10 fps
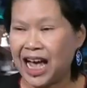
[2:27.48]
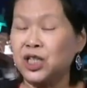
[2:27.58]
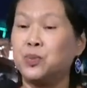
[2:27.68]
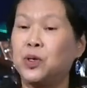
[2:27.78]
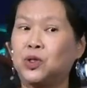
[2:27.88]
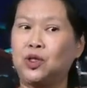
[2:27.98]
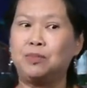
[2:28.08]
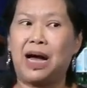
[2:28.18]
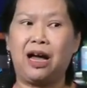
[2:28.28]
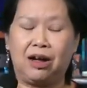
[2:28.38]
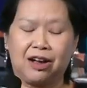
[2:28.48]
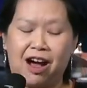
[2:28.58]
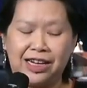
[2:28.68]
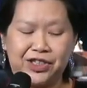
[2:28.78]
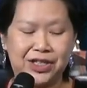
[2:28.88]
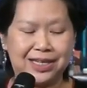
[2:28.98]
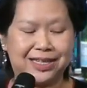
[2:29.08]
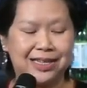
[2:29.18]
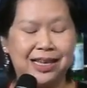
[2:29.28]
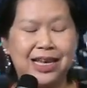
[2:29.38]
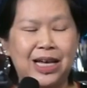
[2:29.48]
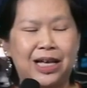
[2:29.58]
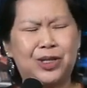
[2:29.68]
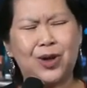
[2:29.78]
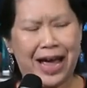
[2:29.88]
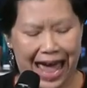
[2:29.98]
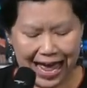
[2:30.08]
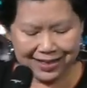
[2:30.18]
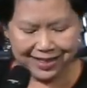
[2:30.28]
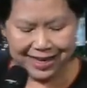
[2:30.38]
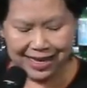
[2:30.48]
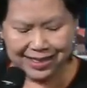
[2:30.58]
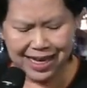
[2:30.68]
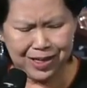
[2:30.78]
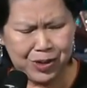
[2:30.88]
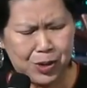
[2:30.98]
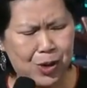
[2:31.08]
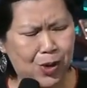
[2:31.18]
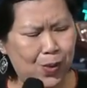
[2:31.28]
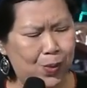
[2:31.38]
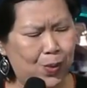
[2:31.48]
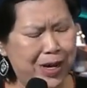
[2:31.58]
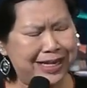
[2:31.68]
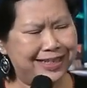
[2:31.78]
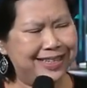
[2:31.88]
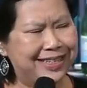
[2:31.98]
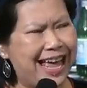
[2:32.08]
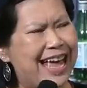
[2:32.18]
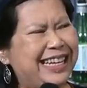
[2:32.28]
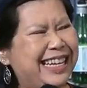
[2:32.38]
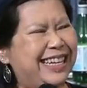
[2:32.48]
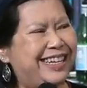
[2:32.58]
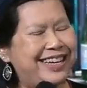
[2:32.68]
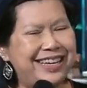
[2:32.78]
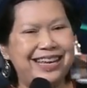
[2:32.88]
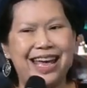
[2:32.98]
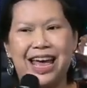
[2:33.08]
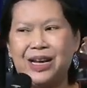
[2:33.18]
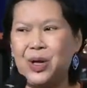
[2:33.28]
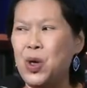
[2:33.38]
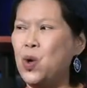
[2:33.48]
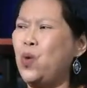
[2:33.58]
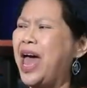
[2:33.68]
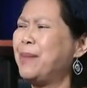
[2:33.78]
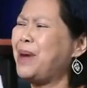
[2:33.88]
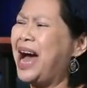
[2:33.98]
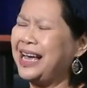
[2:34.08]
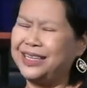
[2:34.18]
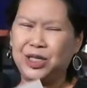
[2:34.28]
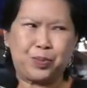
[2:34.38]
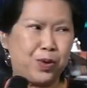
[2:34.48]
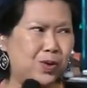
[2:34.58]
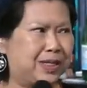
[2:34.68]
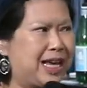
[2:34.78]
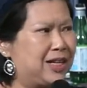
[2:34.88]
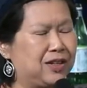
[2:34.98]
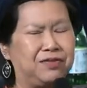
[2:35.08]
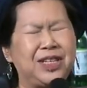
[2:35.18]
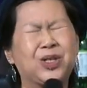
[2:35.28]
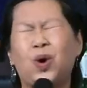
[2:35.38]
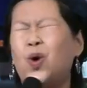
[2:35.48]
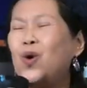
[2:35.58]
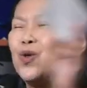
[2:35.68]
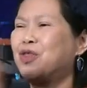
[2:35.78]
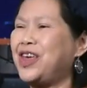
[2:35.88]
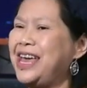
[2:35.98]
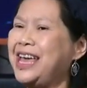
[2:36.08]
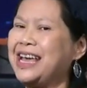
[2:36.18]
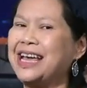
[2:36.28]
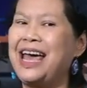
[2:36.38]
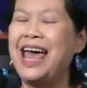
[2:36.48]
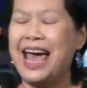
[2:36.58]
I spoke to my oncologist, and so I asked her, I said, you know, what is this NED, and where am I in this process of this whole thing?